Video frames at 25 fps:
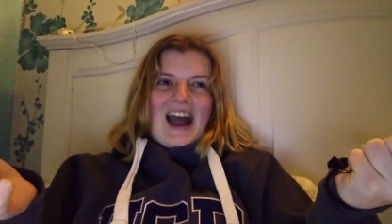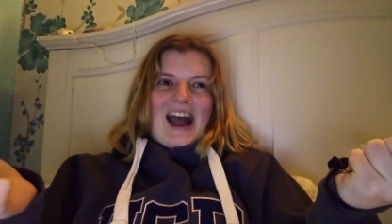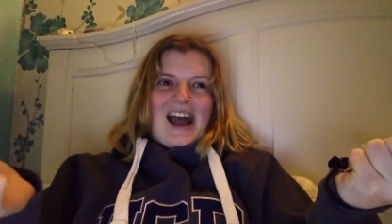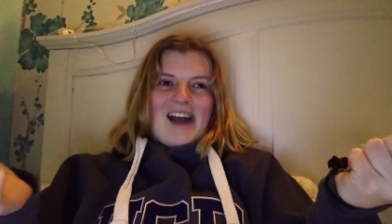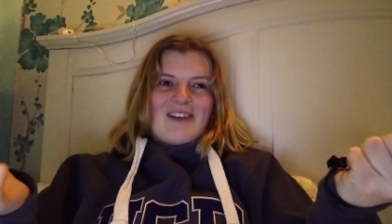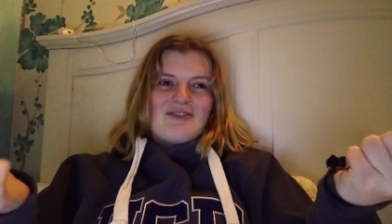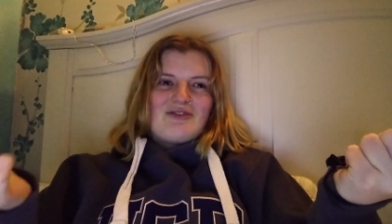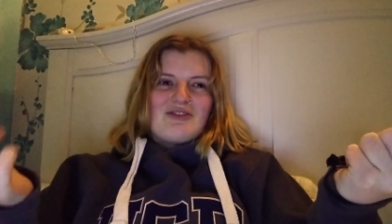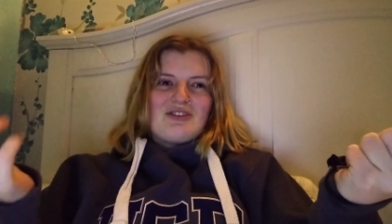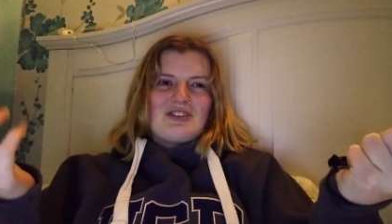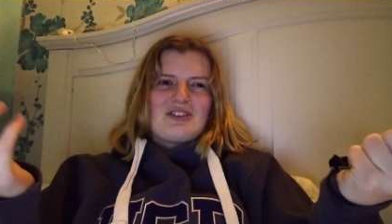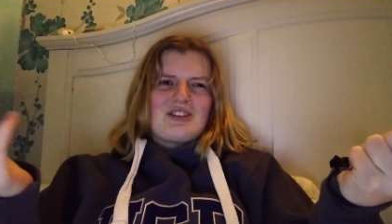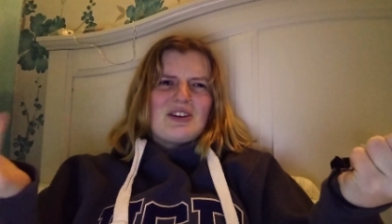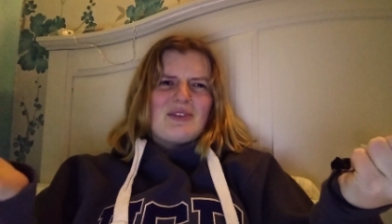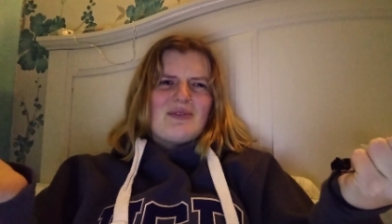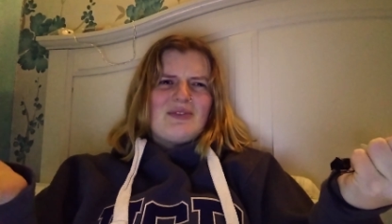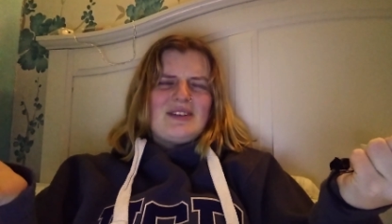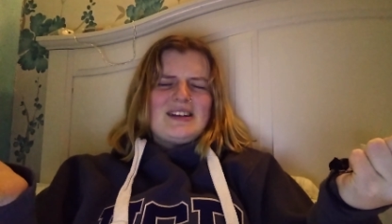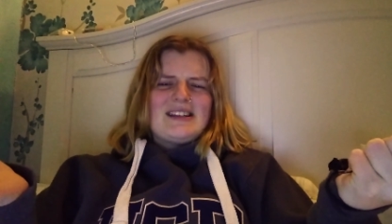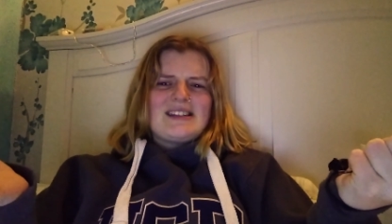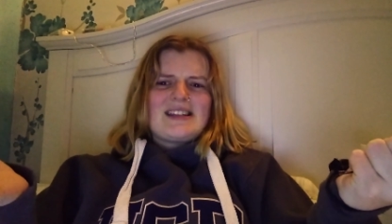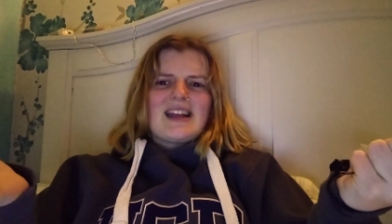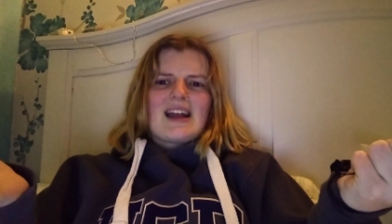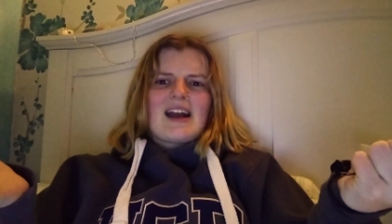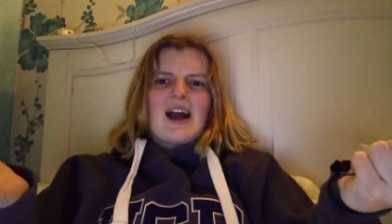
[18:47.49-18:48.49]
and for some
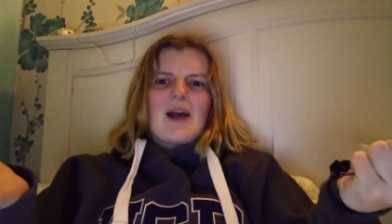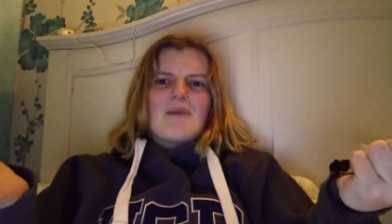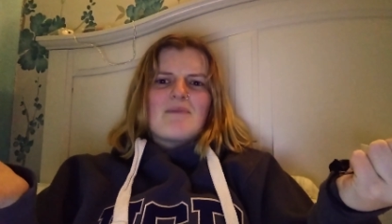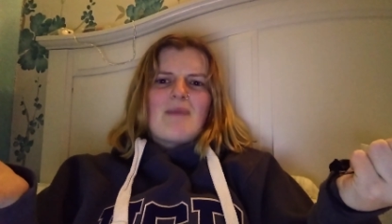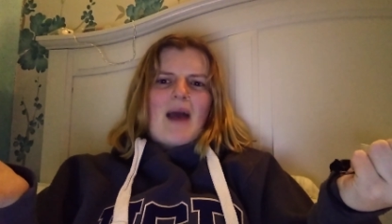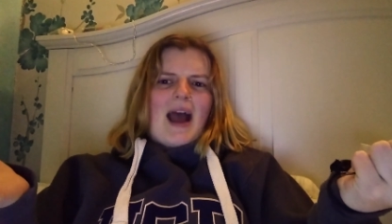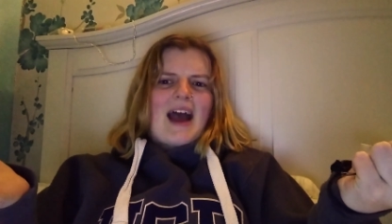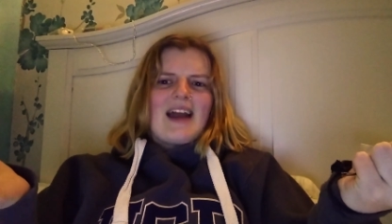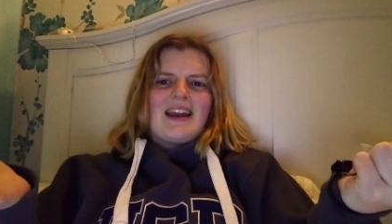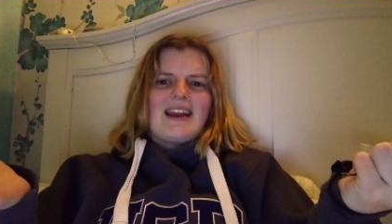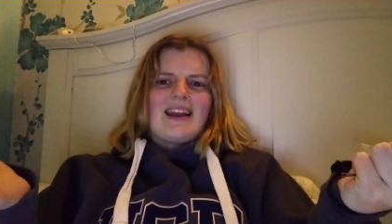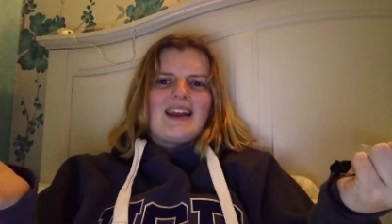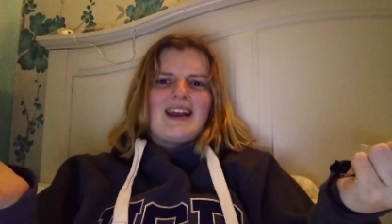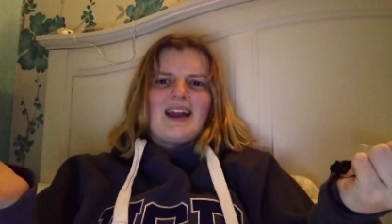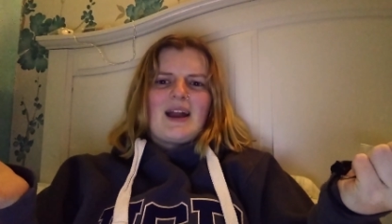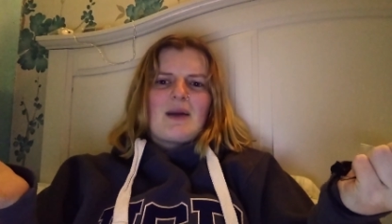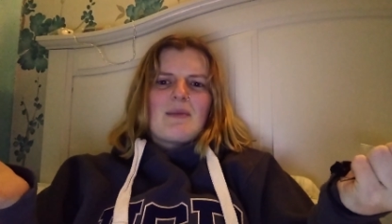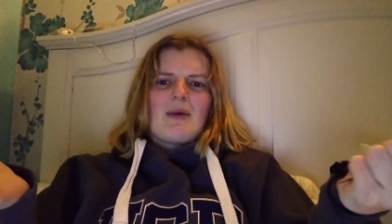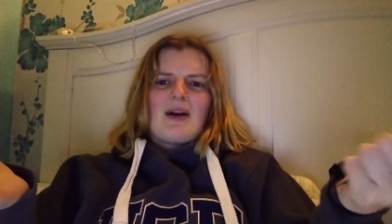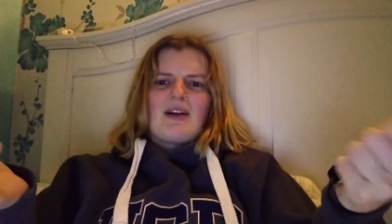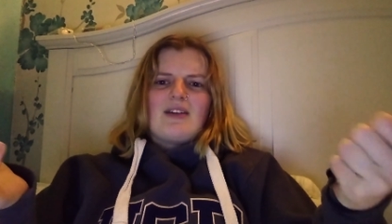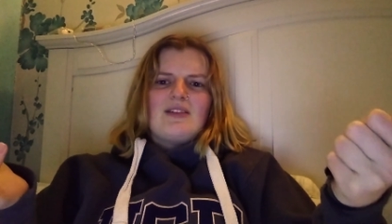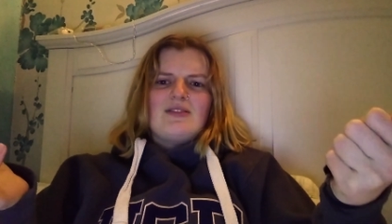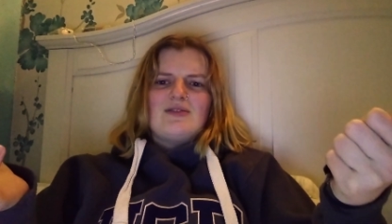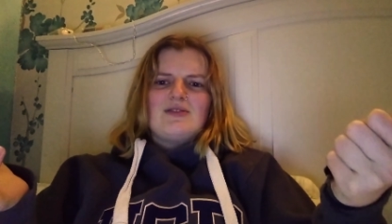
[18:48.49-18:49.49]
reason I'm panicking
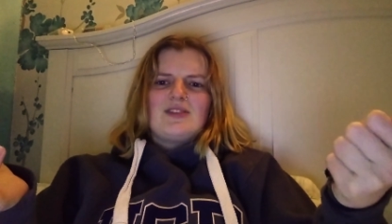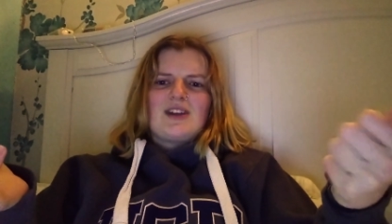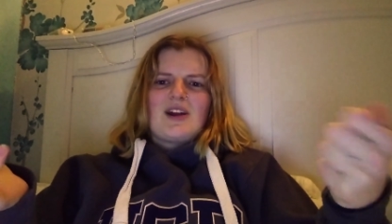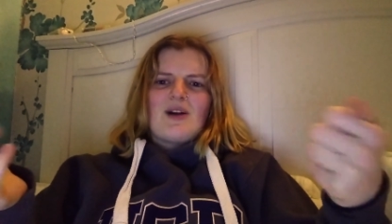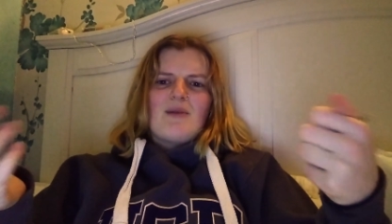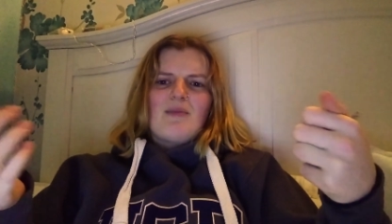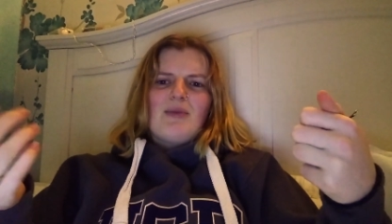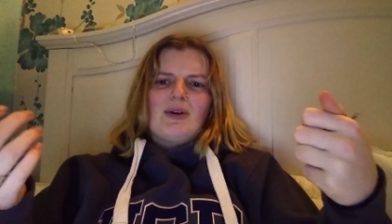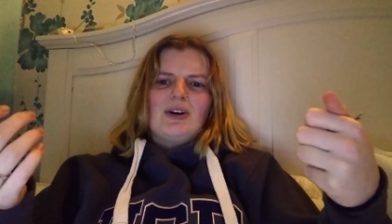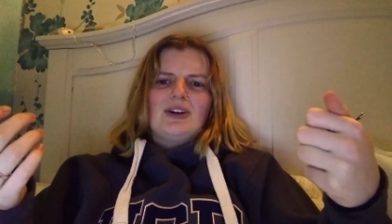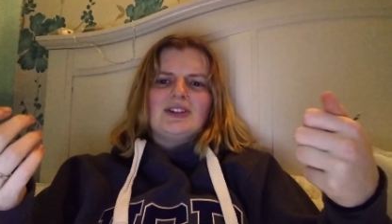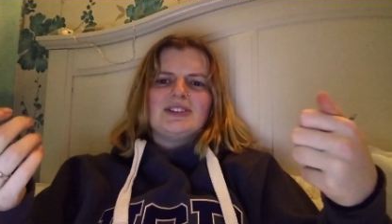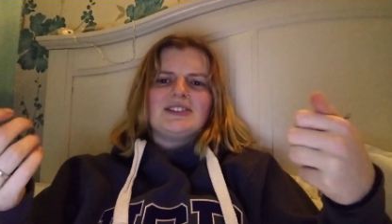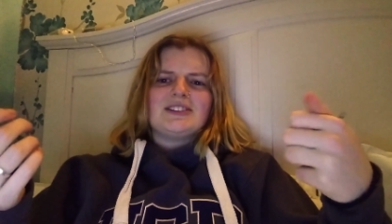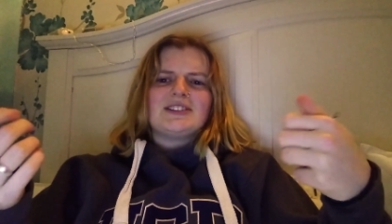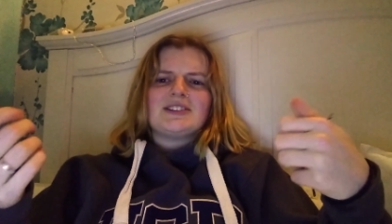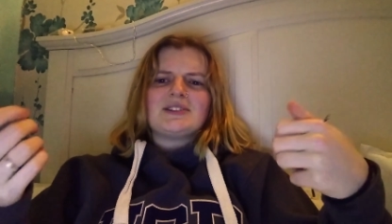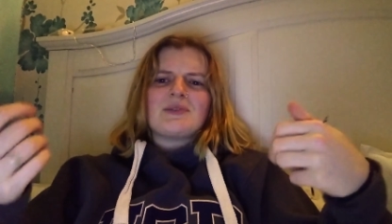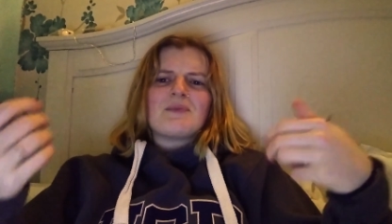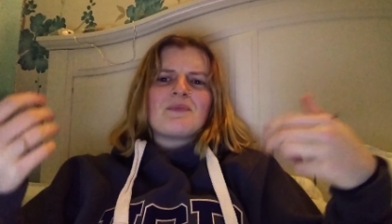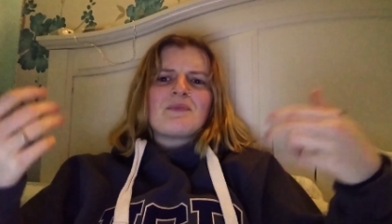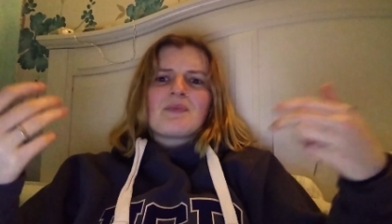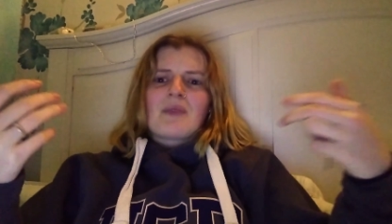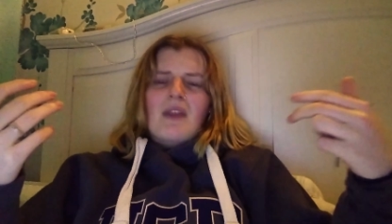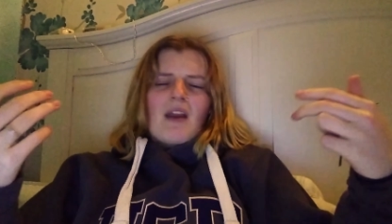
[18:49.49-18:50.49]
about using a bus.